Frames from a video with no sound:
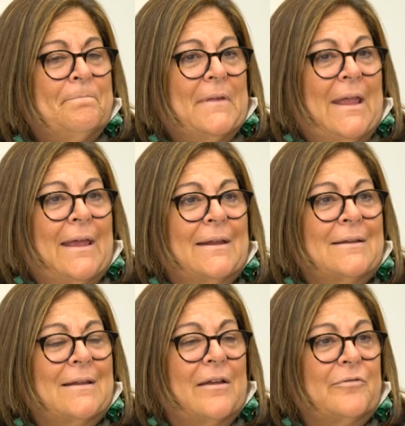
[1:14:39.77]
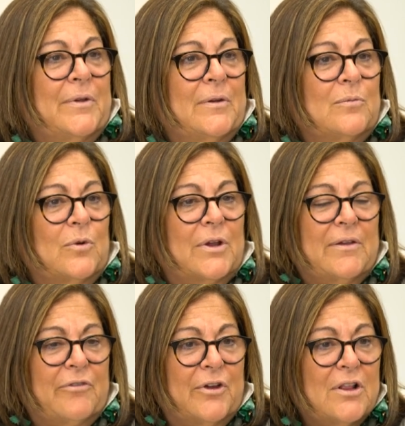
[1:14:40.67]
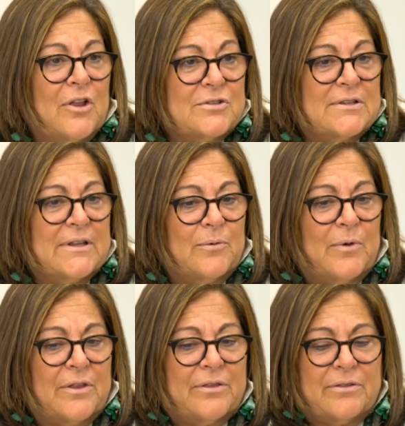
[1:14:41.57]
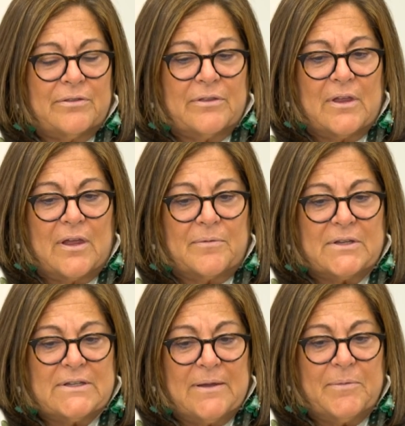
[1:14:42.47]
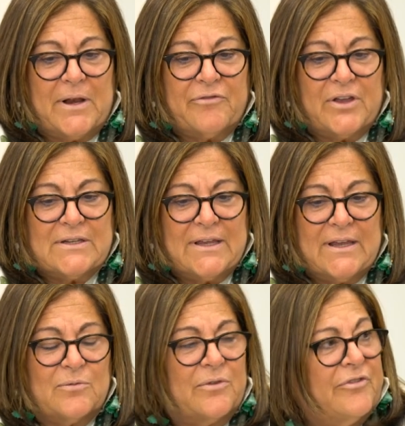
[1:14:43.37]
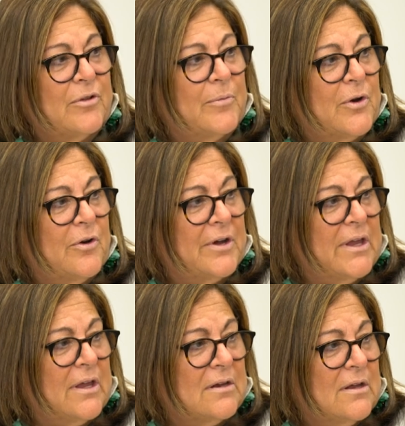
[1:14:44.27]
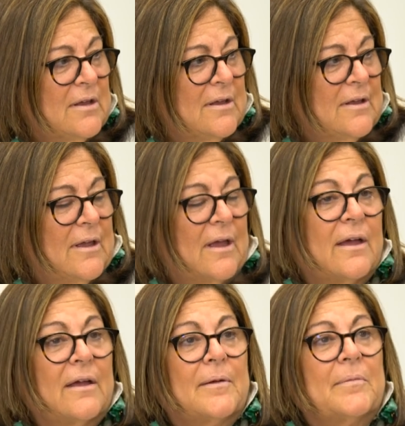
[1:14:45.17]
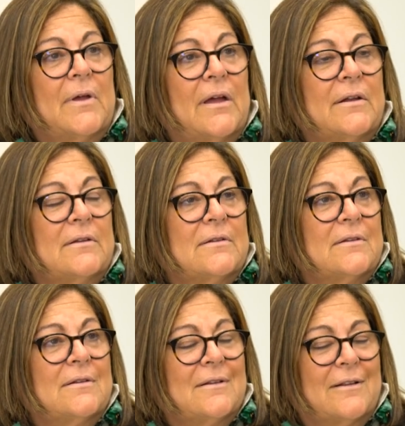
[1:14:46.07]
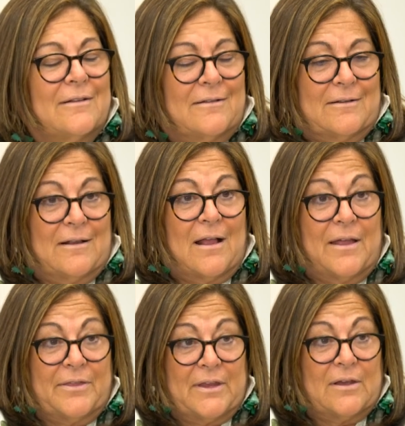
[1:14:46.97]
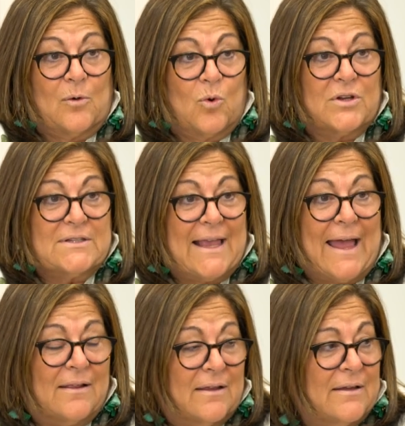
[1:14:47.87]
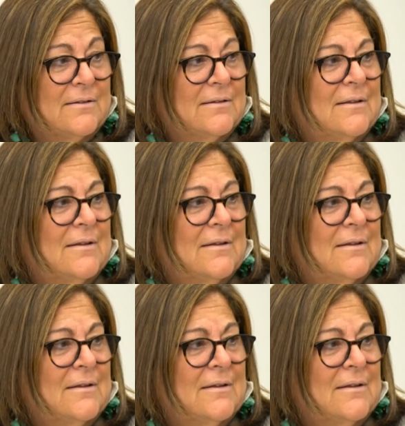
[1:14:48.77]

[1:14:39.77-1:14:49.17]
And I've been working very closely with the team at FIT and with Phil McCarty and on the awards gala,